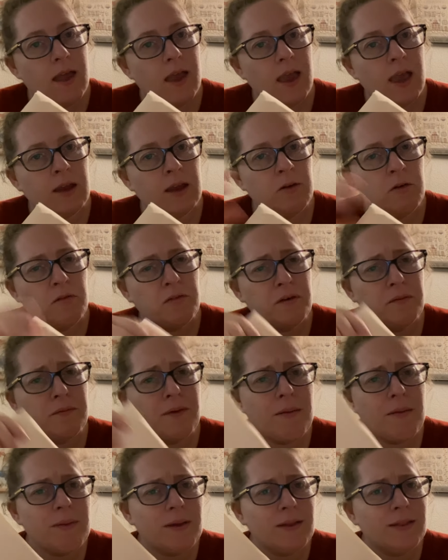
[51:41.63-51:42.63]
And
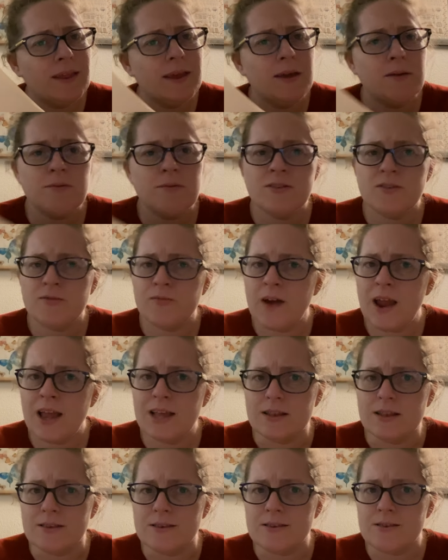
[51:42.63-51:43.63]
overwhelmingly, it was
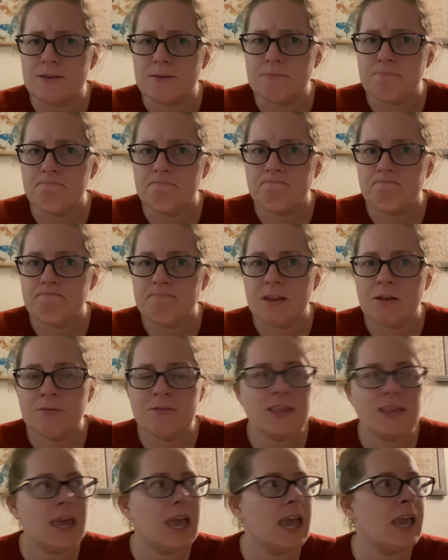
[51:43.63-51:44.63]
Friends. It
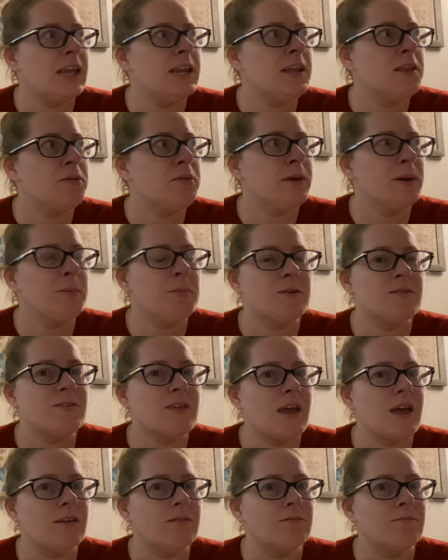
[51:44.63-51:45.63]
was like
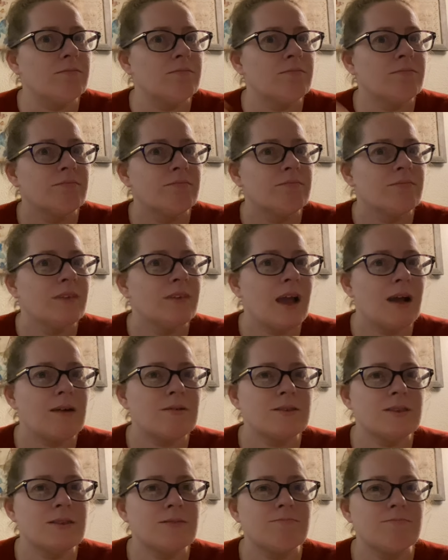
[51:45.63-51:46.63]
83%. I
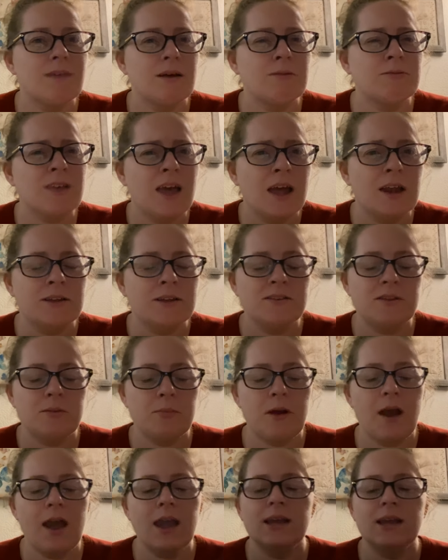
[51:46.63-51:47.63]
was kind of
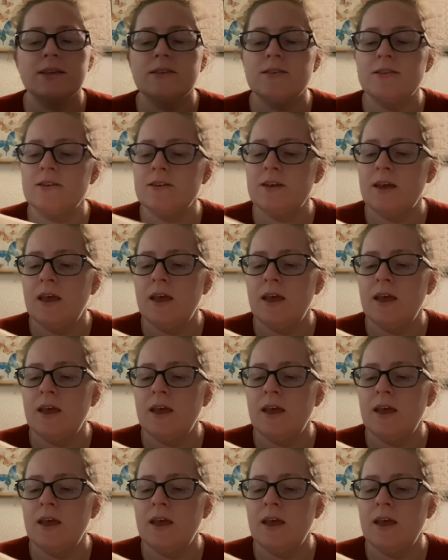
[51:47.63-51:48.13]
surprised.